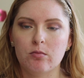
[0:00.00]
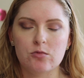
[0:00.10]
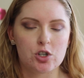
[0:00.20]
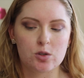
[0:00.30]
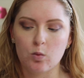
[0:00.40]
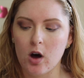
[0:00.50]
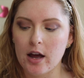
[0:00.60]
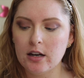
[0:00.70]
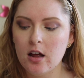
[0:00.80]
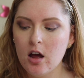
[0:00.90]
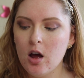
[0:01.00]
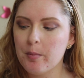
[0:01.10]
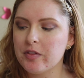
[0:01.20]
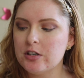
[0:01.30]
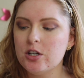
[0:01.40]
just one.
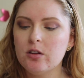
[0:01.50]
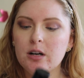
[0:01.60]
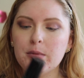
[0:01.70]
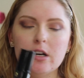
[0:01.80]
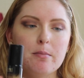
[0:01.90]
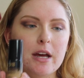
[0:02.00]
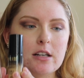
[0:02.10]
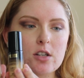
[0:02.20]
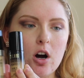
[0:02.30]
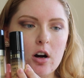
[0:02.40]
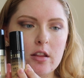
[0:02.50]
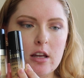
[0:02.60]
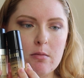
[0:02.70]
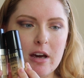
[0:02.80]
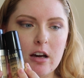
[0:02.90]
But the two that I'm going to mix are
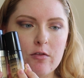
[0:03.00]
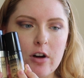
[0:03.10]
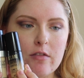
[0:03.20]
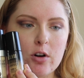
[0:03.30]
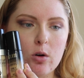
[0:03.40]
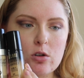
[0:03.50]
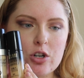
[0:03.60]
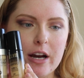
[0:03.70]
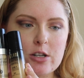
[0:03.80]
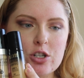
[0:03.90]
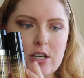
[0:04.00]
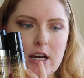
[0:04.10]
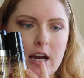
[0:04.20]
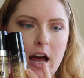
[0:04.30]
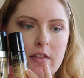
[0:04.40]
the Makeup Forever Ultra
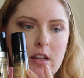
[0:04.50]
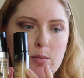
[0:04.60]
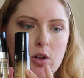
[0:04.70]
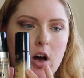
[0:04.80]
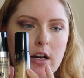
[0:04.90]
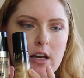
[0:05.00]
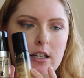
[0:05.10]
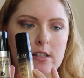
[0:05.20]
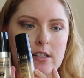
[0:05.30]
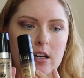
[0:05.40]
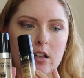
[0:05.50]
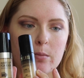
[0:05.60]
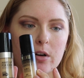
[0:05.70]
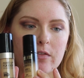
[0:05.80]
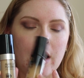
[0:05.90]
HD and the Milani Conceal and
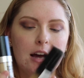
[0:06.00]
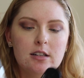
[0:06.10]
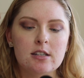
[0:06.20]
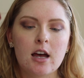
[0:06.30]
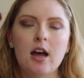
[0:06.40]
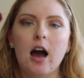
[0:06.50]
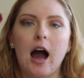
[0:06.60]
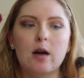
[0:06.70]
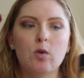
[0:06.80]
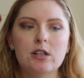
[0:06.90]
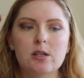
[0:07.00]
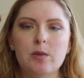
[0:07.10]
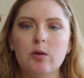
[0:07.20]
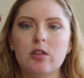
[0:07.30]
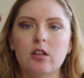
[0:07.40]
Perfect. I want
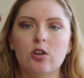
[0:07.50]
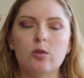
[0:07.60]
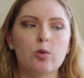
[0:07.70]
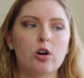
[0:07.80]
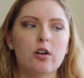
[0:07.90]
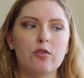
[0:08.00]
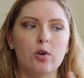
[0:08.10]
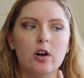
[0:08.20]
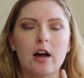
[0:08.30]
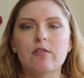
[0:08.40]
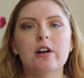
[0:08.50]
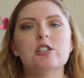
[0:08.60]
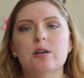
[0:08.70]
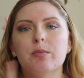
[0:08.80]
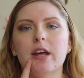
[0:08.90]
something with a little more full coverage
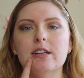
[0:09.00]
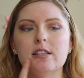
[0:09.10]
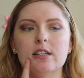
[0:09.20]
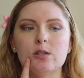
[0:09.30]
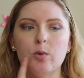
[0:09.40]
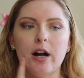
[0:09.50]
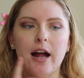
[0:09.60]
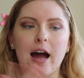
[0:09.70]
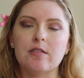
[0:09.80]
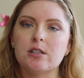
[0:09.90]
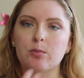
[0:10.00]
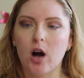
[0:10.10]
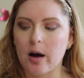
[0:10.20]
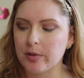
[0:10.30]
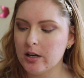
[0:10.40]
in places where I have some
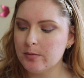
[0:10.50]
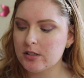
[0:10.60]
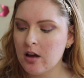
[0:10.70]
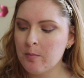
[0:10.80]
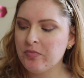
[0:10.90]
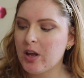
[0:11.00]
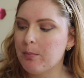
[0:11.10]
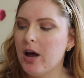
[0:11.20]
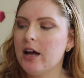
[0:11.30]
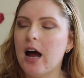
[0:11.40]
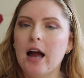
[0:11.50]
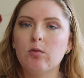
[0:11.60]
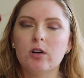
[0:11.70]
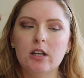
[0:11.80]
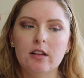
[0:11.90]
problems. But I
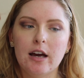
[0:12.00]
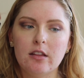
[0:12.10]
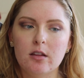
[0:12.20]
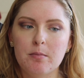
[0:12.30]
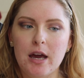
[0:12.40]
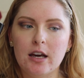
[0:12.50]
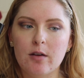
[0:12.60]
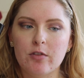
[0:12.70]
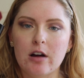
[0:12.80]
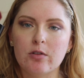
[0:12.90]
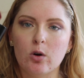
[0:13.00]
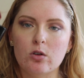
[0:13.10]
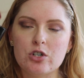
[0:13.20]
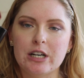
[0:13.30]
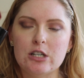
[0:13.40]
really like the Makeup Forever
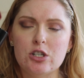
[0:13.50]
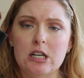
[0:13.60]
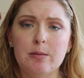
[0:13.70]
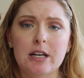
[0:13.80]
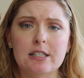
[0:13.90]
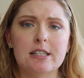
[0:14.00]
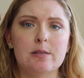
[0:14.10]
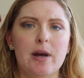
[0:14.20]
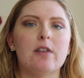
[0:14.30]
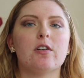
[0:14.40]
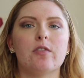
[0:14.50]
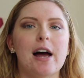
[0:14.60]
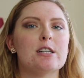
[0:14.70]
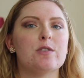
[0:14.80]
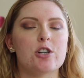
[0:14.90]
Ultra HD because it's made for
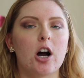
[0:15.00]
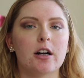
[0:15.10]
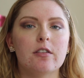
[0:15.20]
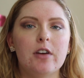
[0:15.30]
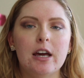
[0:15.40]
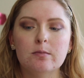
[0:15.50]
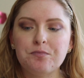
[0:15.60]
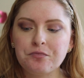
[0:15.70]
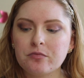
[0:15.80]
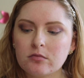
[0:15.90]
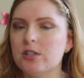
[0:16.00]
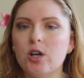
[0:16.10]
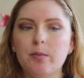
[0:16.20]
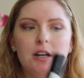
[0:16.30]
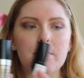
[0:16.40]
flash photography. So
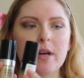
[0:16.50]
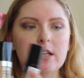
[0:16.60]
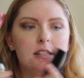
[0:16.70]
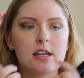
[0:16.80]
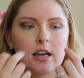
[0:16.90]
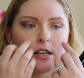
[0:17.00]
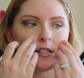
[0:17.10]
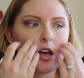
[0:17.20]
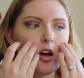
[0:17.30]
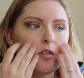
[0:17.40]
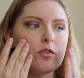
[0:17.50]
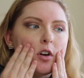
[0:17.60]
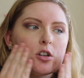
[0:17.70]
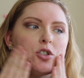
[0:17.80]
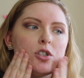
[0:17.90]
I'm going to mix these for